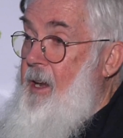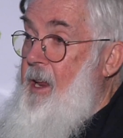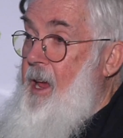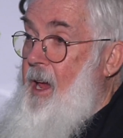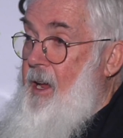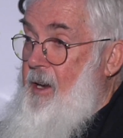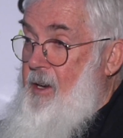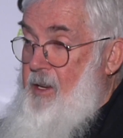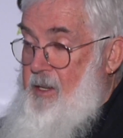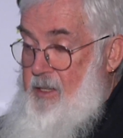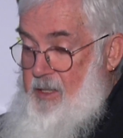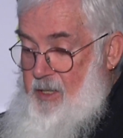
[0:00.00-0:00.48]

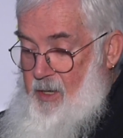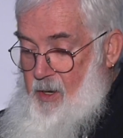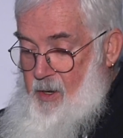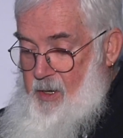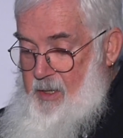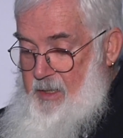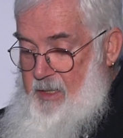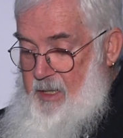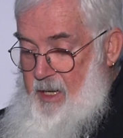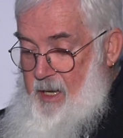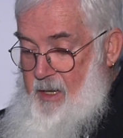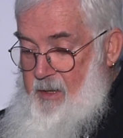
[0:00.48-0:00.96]
had a
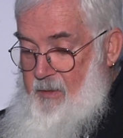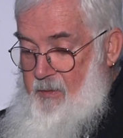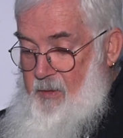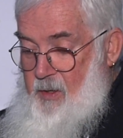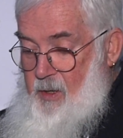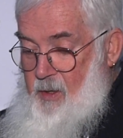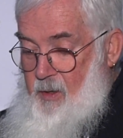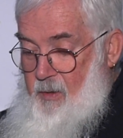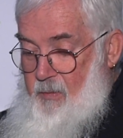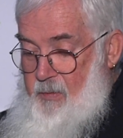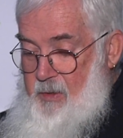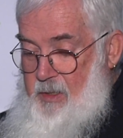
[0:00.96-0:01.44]
site
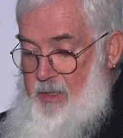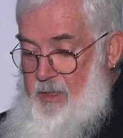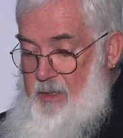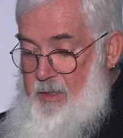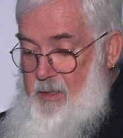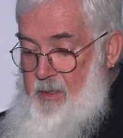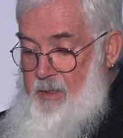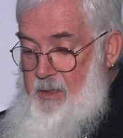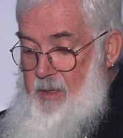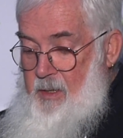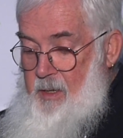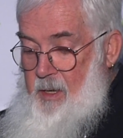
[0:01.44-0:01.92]
safety
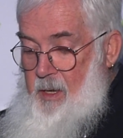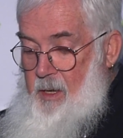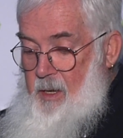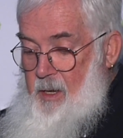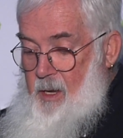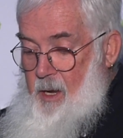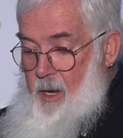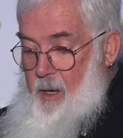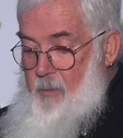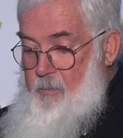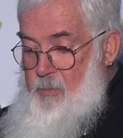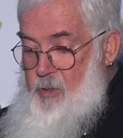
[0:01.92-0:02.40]
officer,
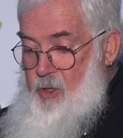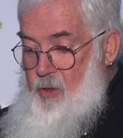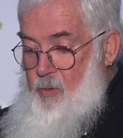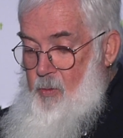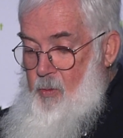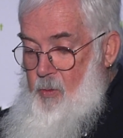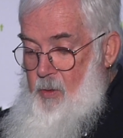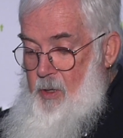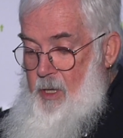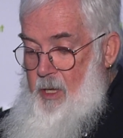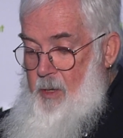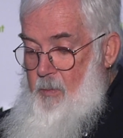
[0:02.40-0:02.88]
I'm
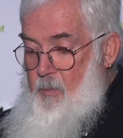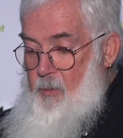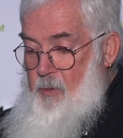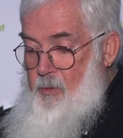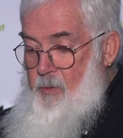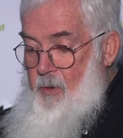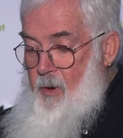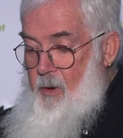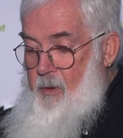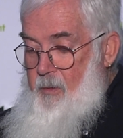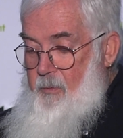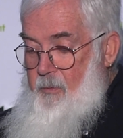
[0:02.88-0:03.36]
sure he would
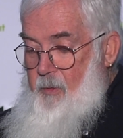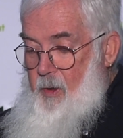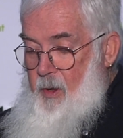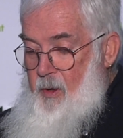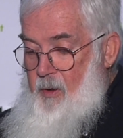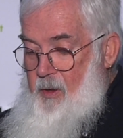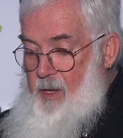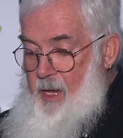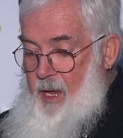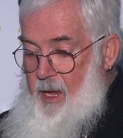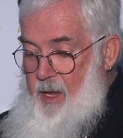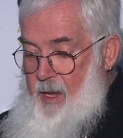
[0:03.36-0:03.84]
not have
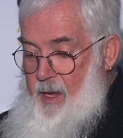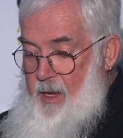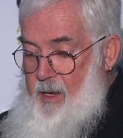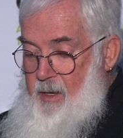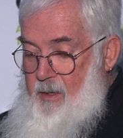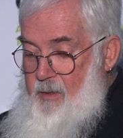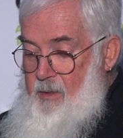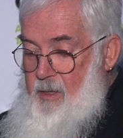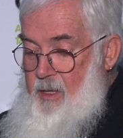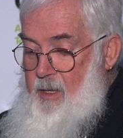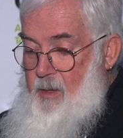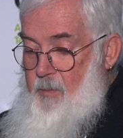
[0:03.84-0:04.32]

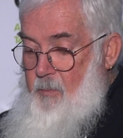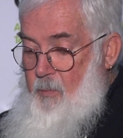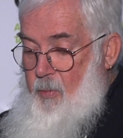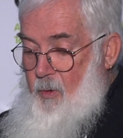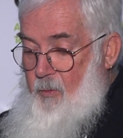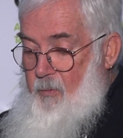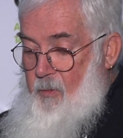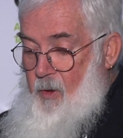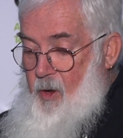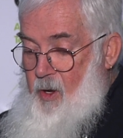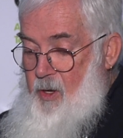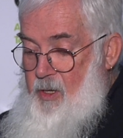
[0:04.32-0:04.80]
okayed the
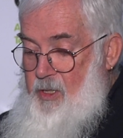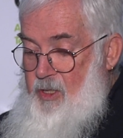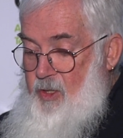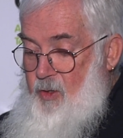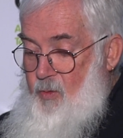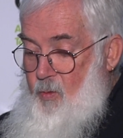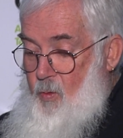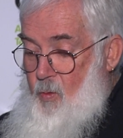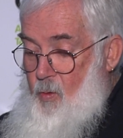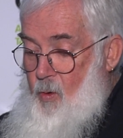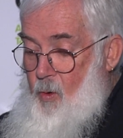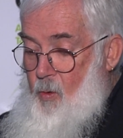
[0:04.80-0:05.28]
improvised
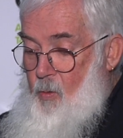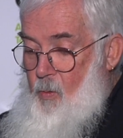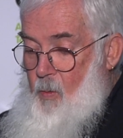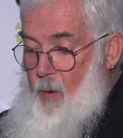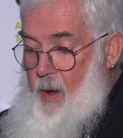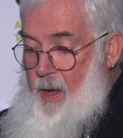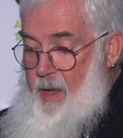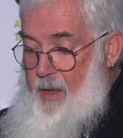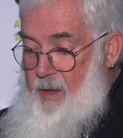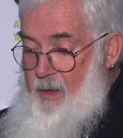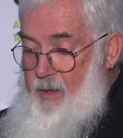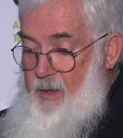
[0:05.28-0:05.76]

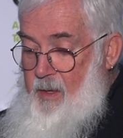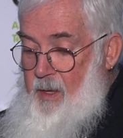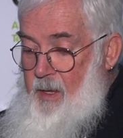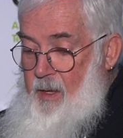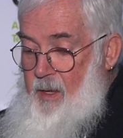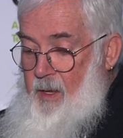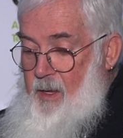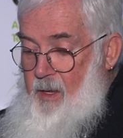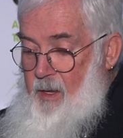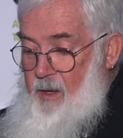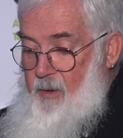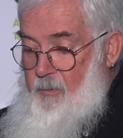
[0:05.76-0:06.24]
crawlway
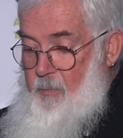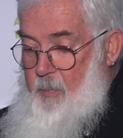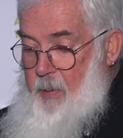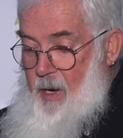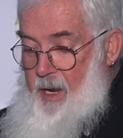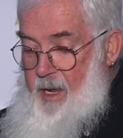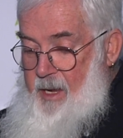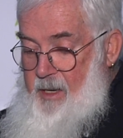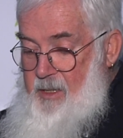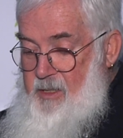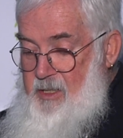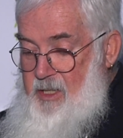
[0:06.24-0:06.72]
of
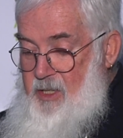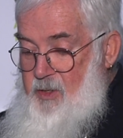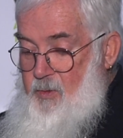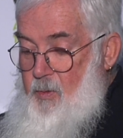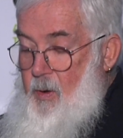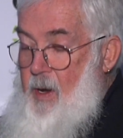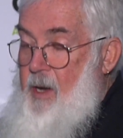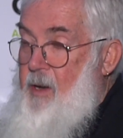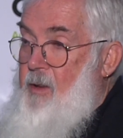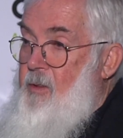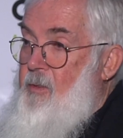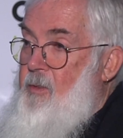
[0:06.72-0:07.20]
planks
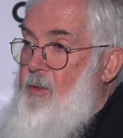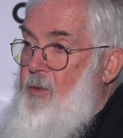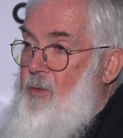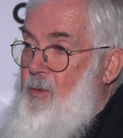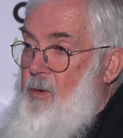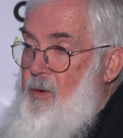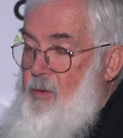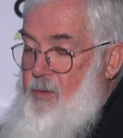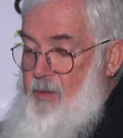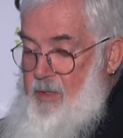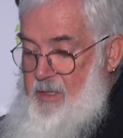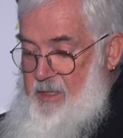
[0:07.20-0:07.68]
threaded
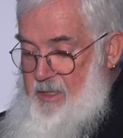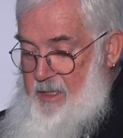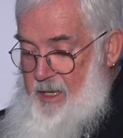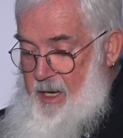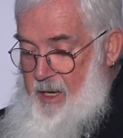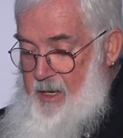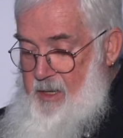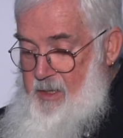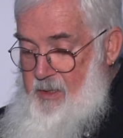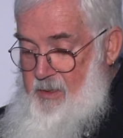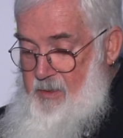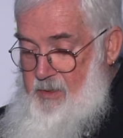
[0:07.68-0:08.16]
through the
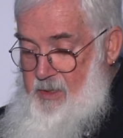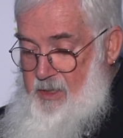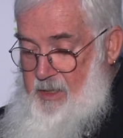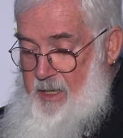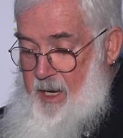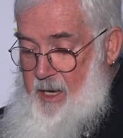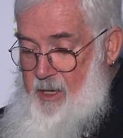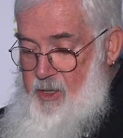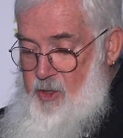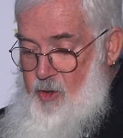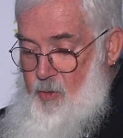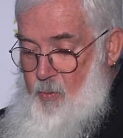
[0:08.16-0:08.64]

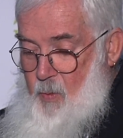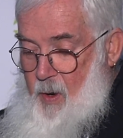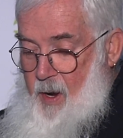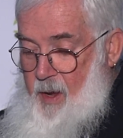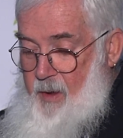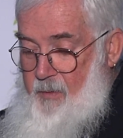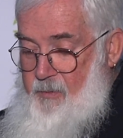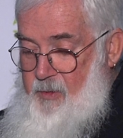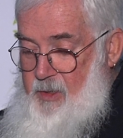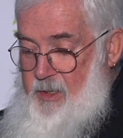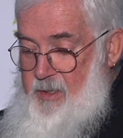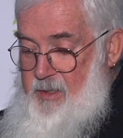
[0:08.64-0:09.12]
stage
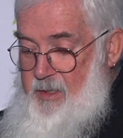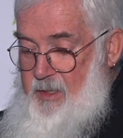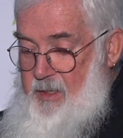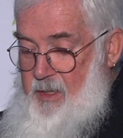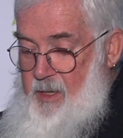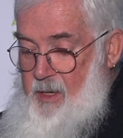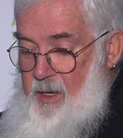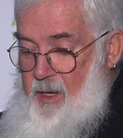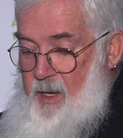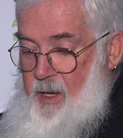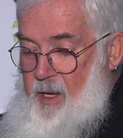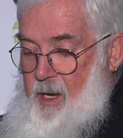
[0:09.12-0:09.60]
rafters
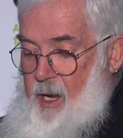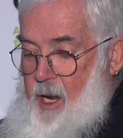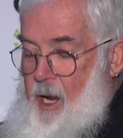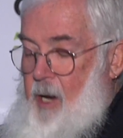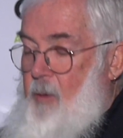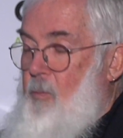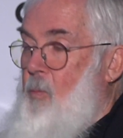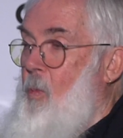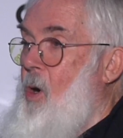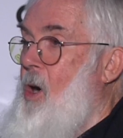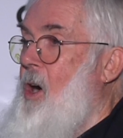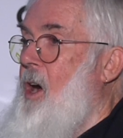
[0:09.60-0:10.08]

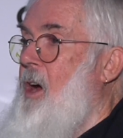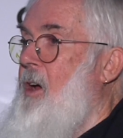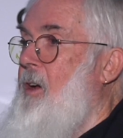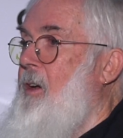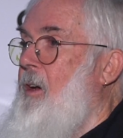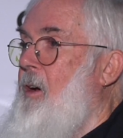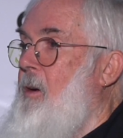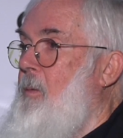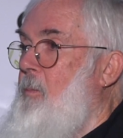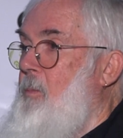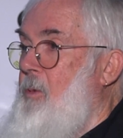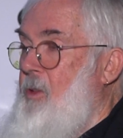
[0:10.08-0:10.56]
and wired
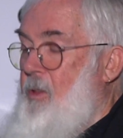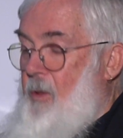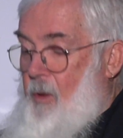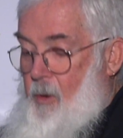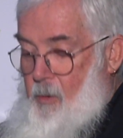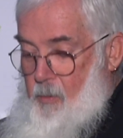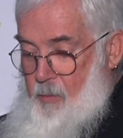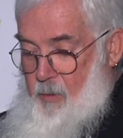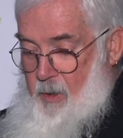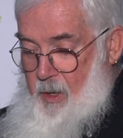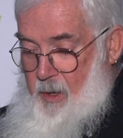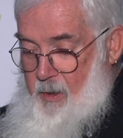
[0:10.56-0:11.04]
on with
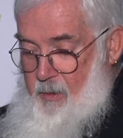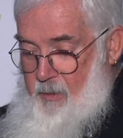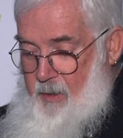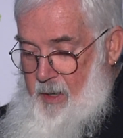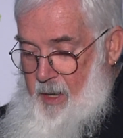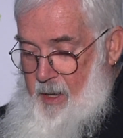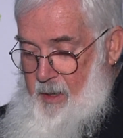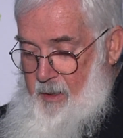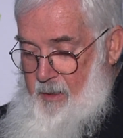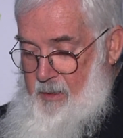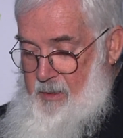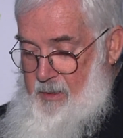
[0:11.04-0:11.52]
old coat
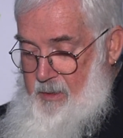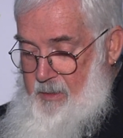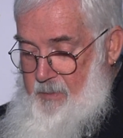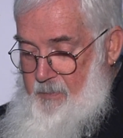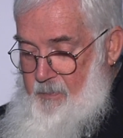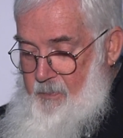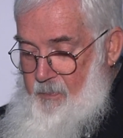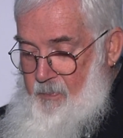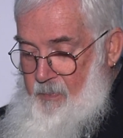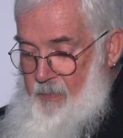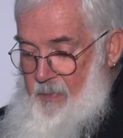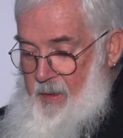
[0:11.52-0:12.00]
hangers.
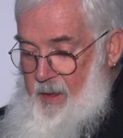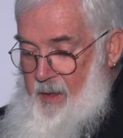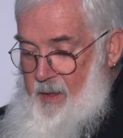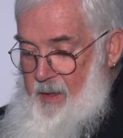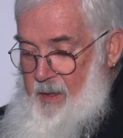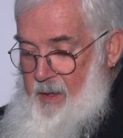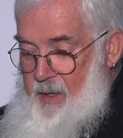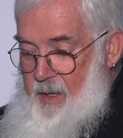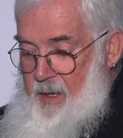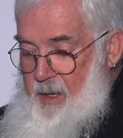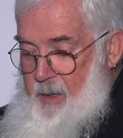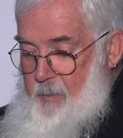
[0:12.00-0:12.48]

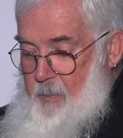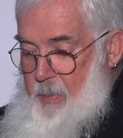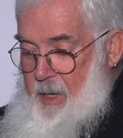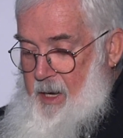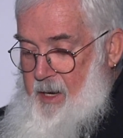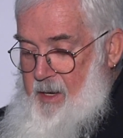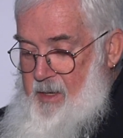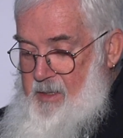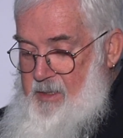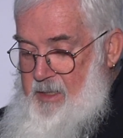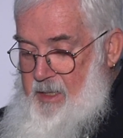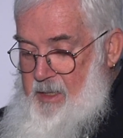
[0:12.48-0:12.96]
But
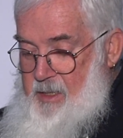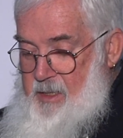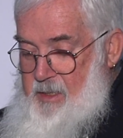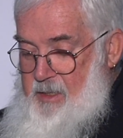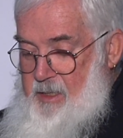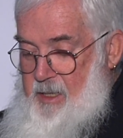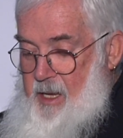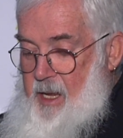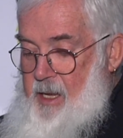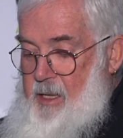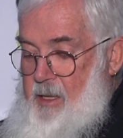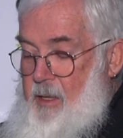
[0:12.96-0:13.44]
as they
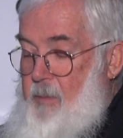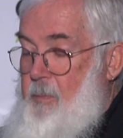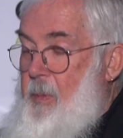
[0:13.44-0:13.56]
say, the